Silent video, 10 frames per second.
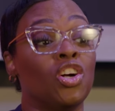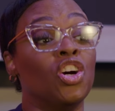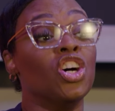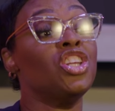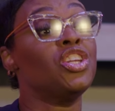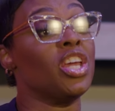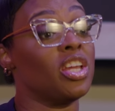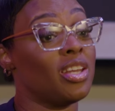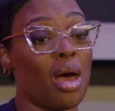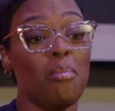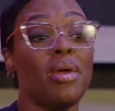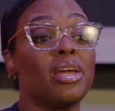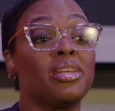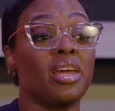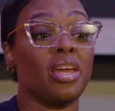good dick, not
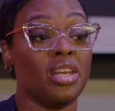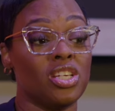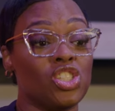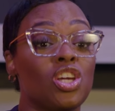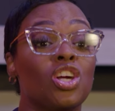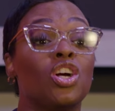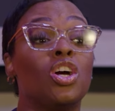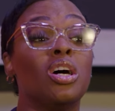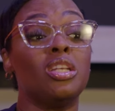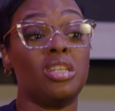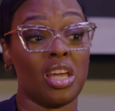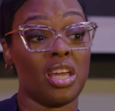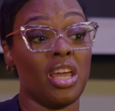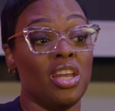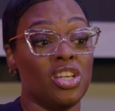big dick energy, good
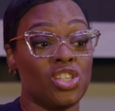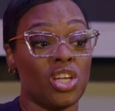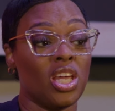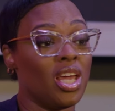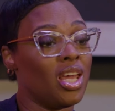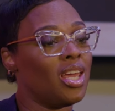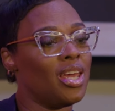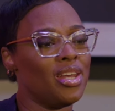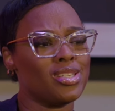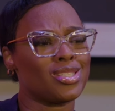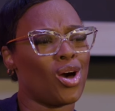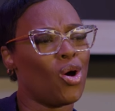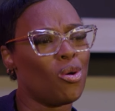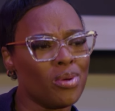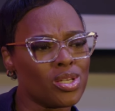dick energy, and it's
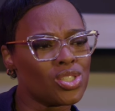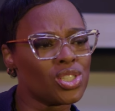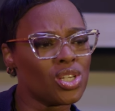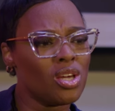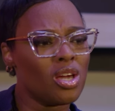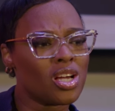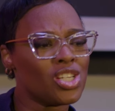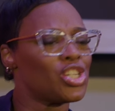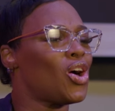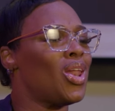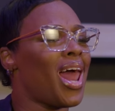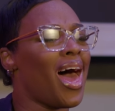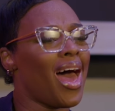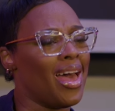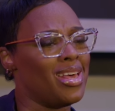garbage. Because y'all
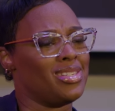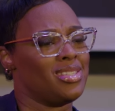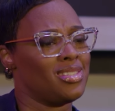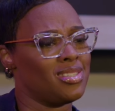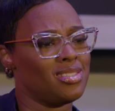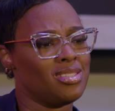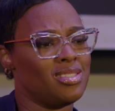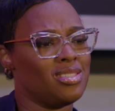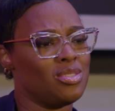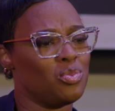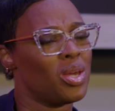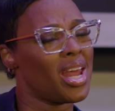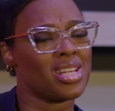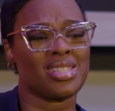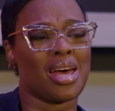lying. We
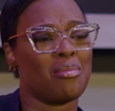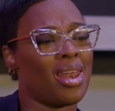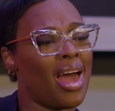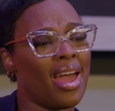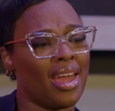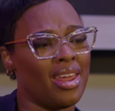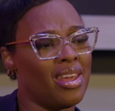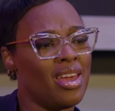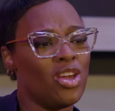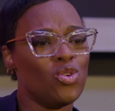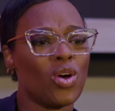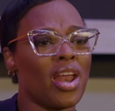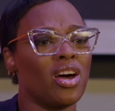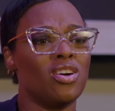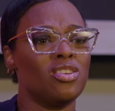got to stop lying. You
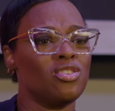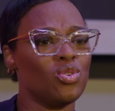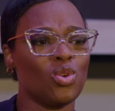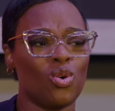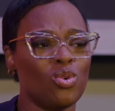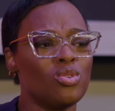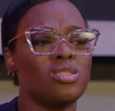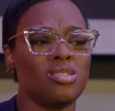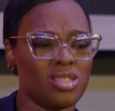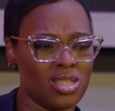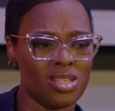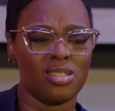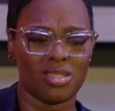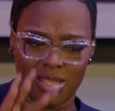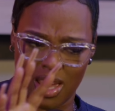got to, you know,
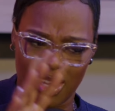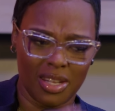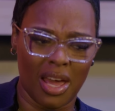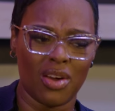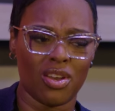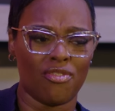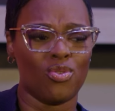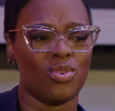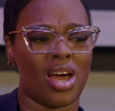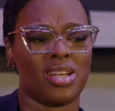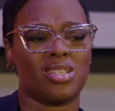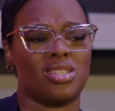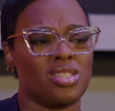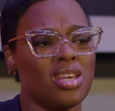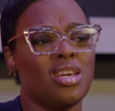take it down a few
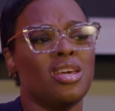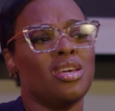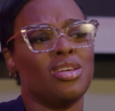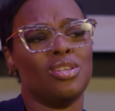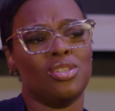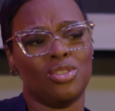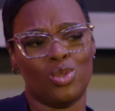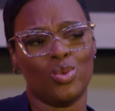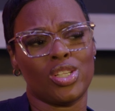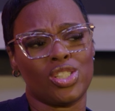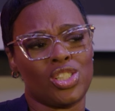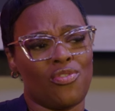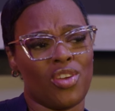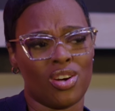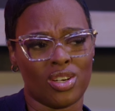notches. Do this
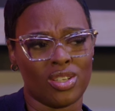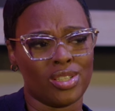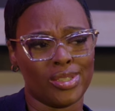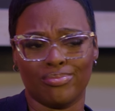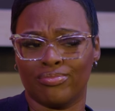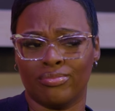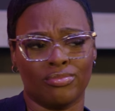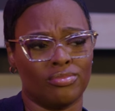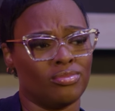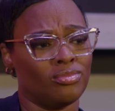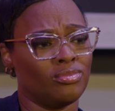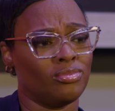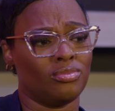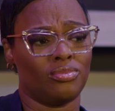spiel good? Mm-mm.